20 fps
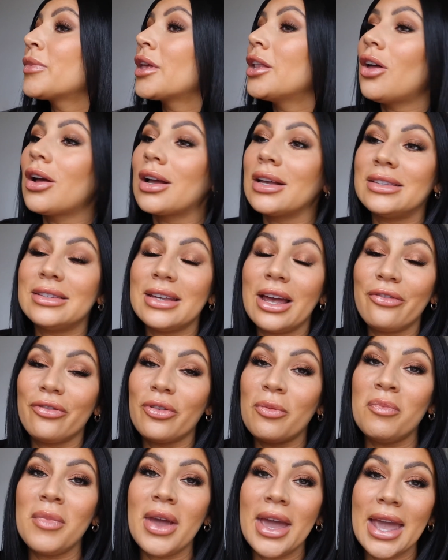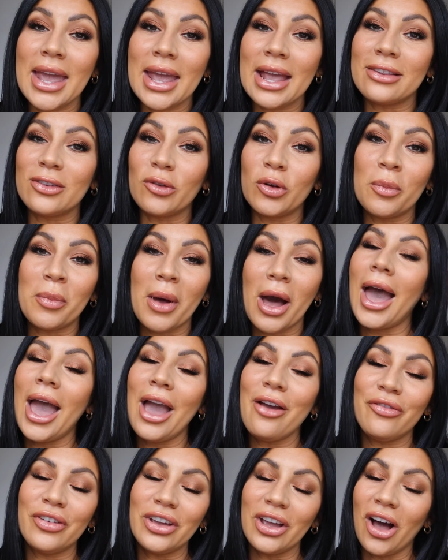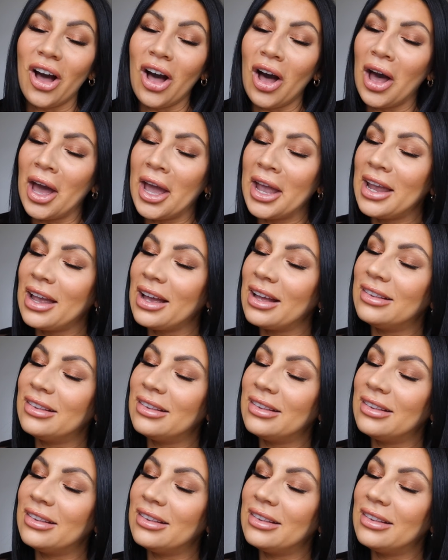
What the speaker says: Like I said, for me, it's all about heavy eye,